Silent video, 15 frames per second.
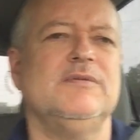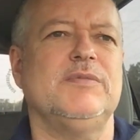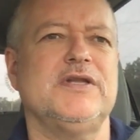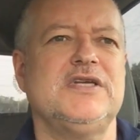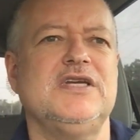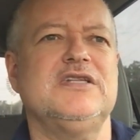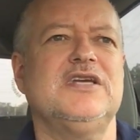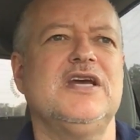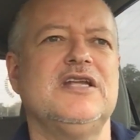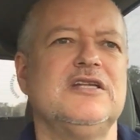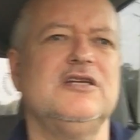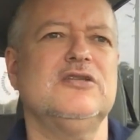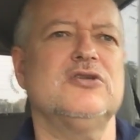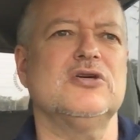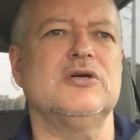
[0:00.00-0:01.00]
but the
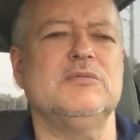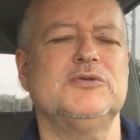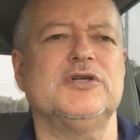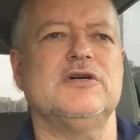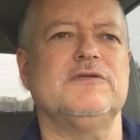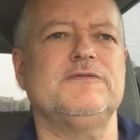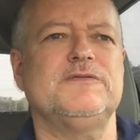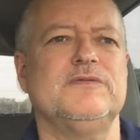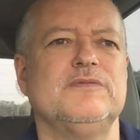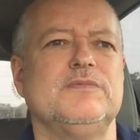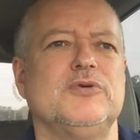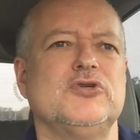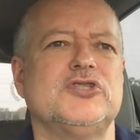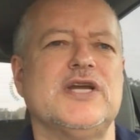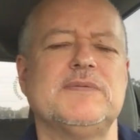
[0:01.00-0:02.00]
intent in terms of
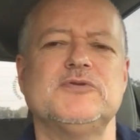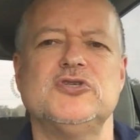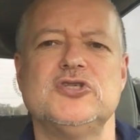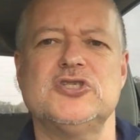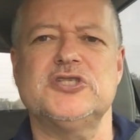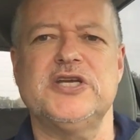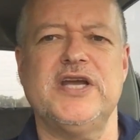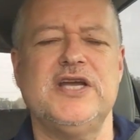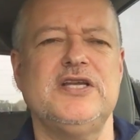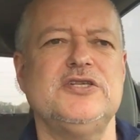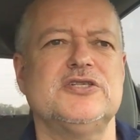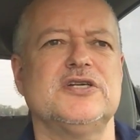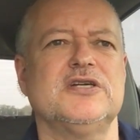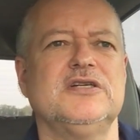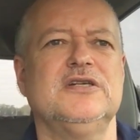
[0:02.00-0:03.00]
perceptions
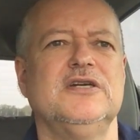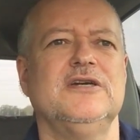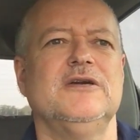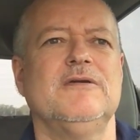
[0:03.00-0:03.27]
changing